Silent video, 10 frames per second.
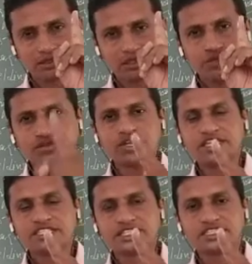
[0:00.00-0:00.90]

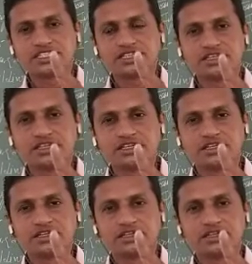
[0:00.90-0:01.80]
Ulysses,
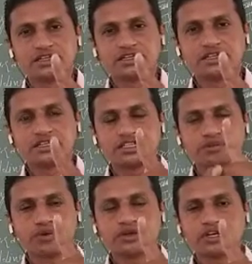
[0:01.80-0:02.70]
the
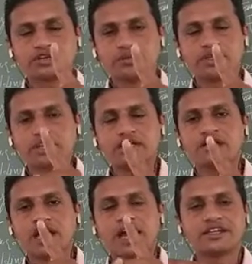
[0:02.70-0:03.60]
portrait of the
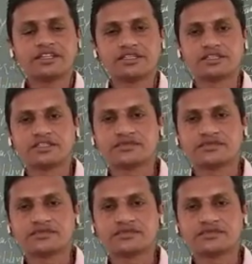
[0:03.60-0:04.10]
young artist.